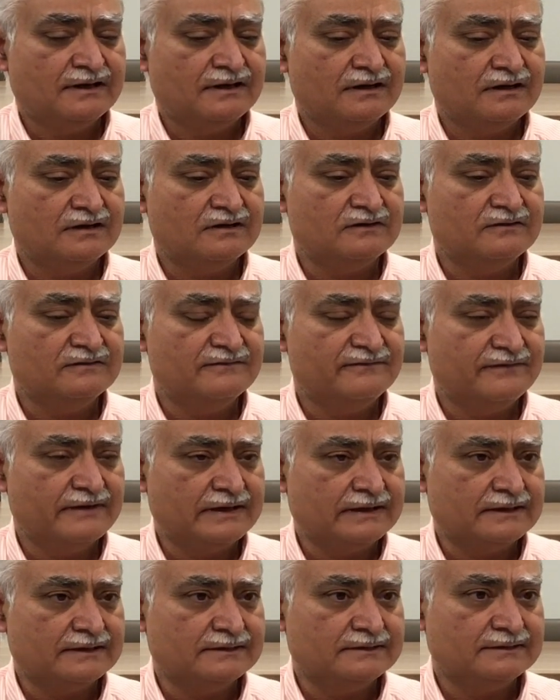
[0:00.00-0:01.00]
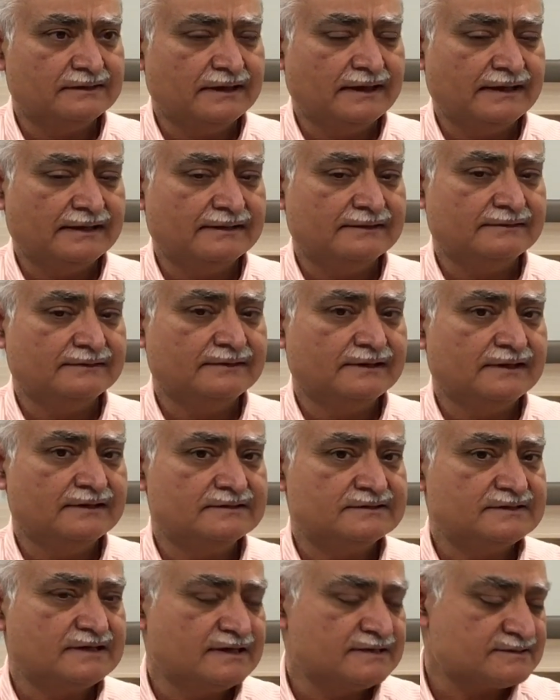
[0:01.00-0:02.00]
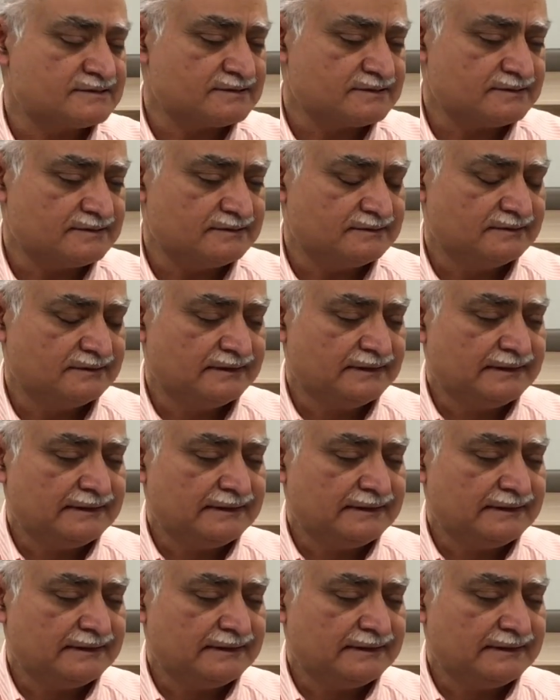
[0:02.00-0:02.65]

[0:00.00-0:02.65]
vetted and tested.